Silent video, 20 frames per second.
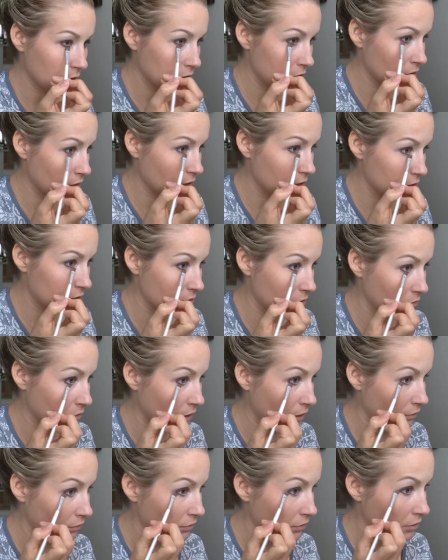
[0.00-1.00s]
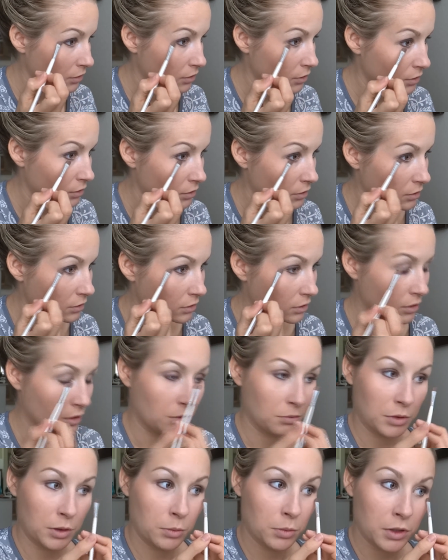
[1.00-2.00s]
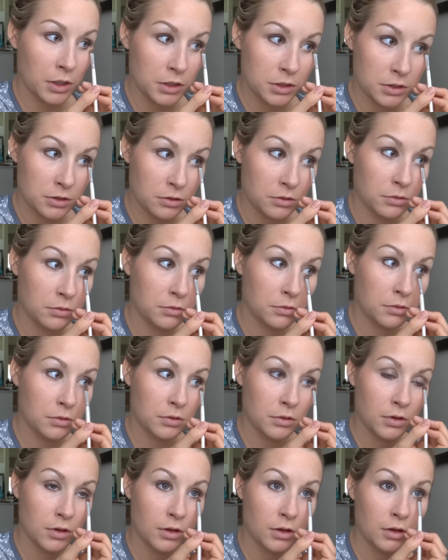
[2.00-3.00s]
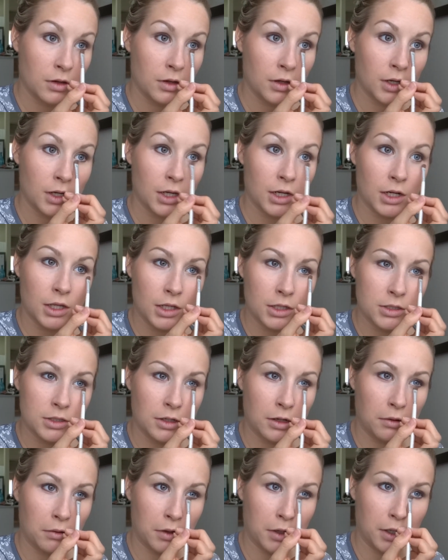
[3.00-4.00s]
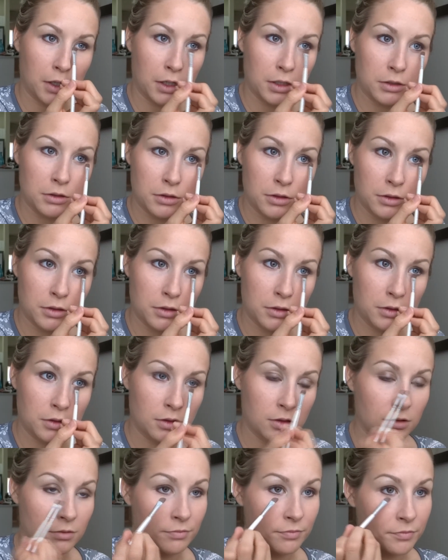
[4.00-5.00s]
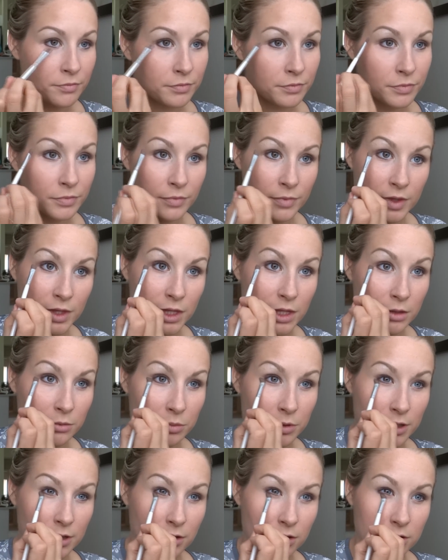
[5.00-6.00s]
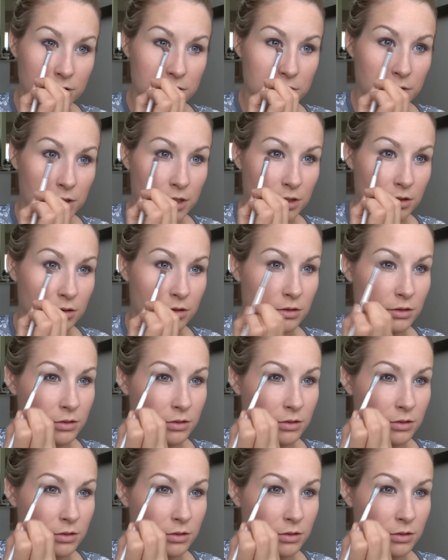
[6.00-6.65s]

I still had some left on my brush, so. And I like to go under the brown as well.